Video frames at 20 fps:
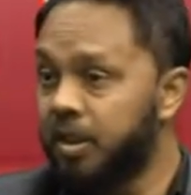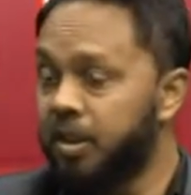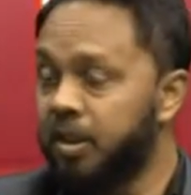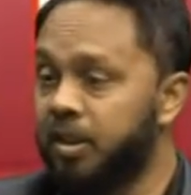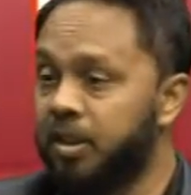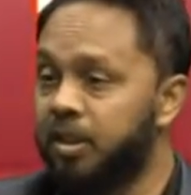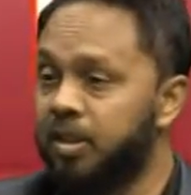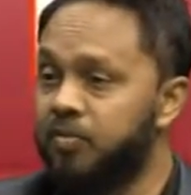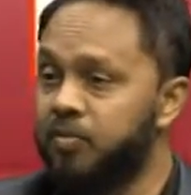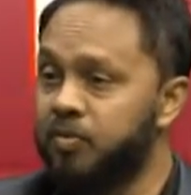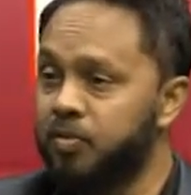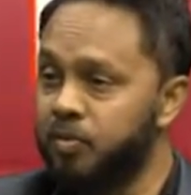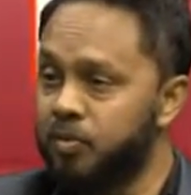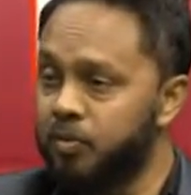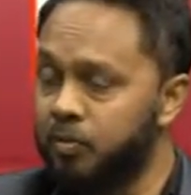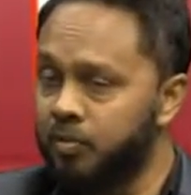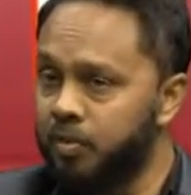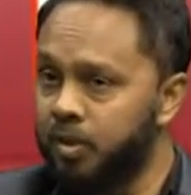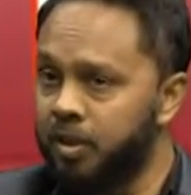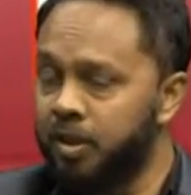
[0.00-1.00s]
It gives
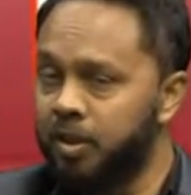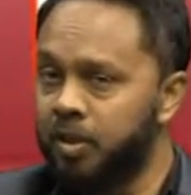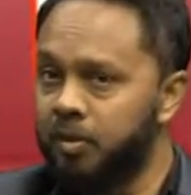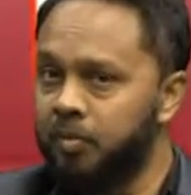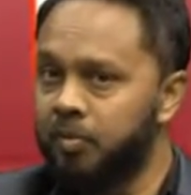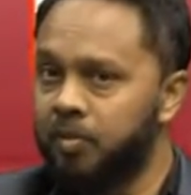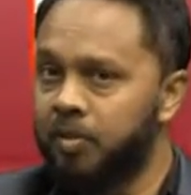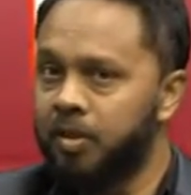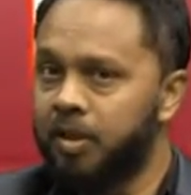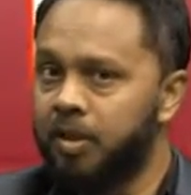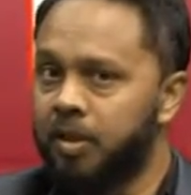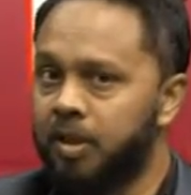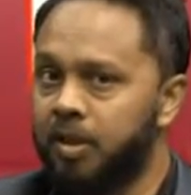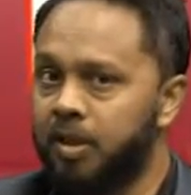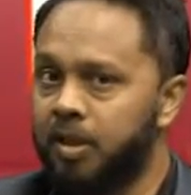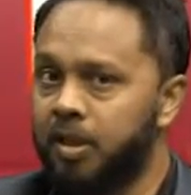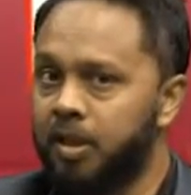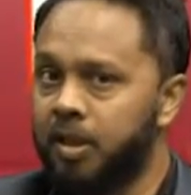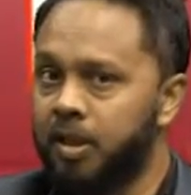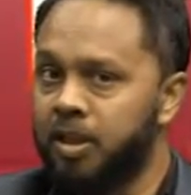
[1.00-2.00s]
you, you know,
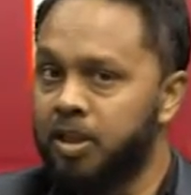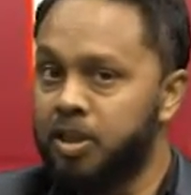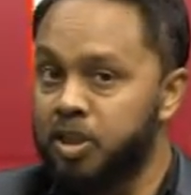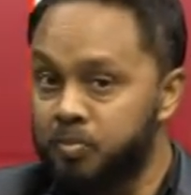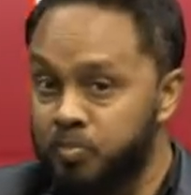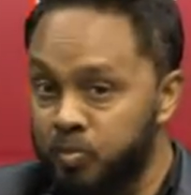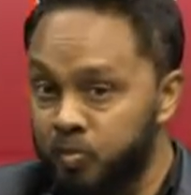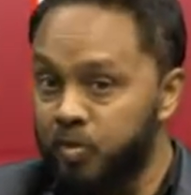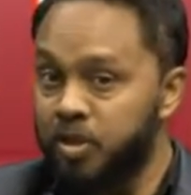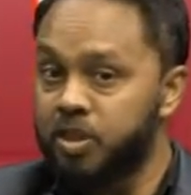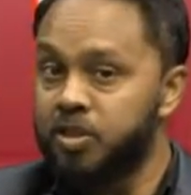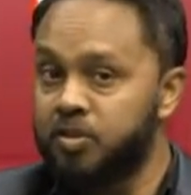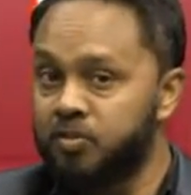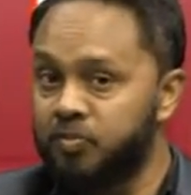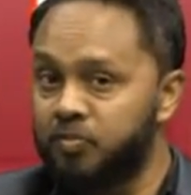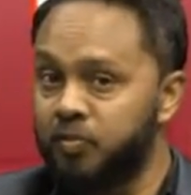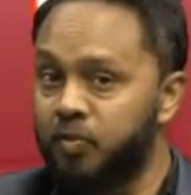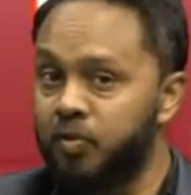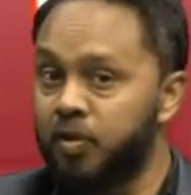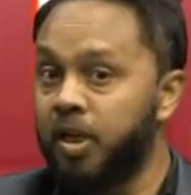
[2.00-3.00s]
inspiration
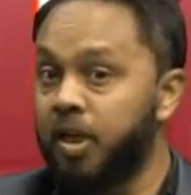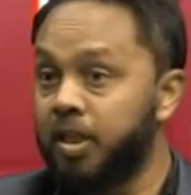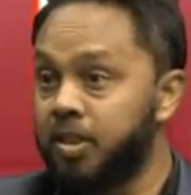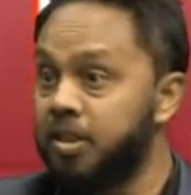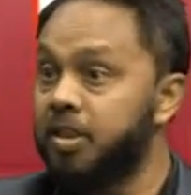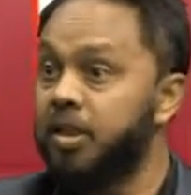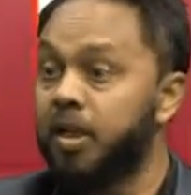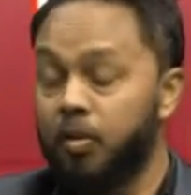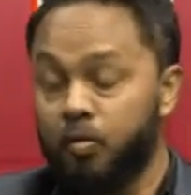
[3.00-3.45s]
for next year.